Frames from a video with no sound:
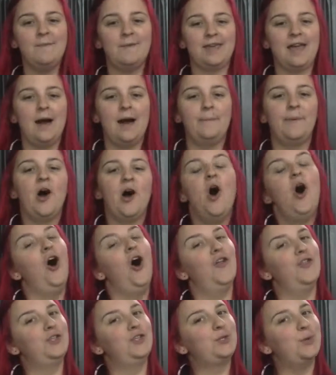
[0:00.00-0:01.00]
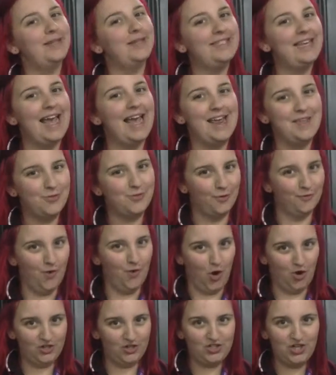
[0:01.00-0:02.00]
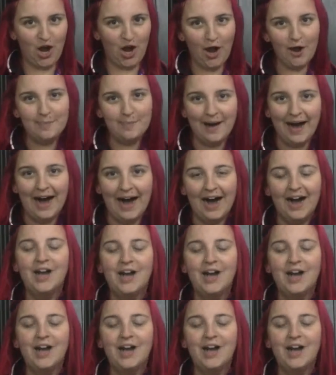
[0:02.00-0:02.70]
coming up on the 28th of October.